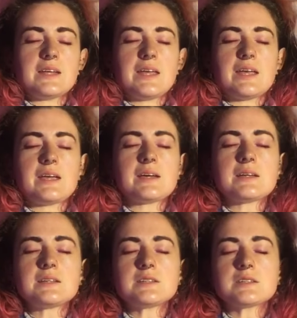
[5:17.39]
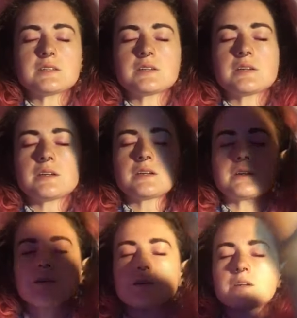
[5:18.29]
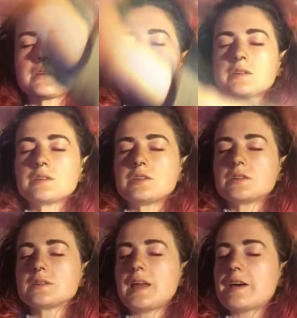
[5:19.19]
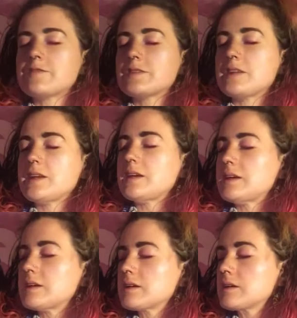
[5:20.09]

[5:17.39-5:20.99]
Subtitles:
hand to your left knee.